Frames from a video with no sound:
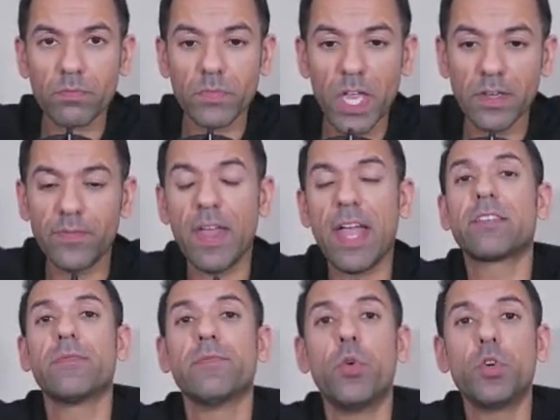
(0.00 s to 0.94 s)
In
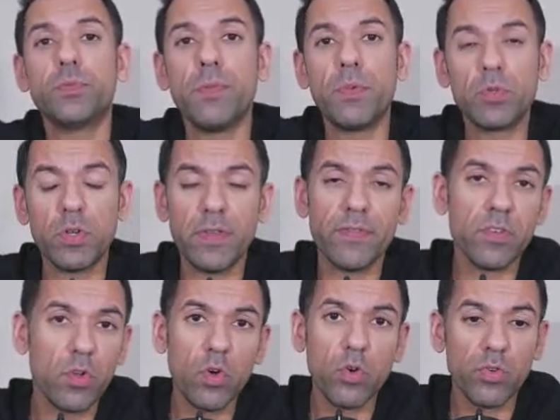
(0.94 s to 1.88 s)
fact, most people don't even
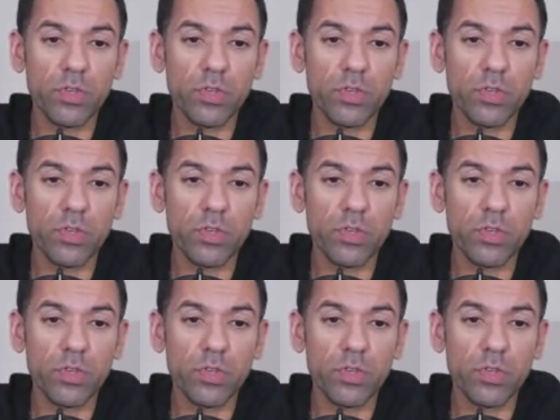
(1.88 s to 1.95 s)
know.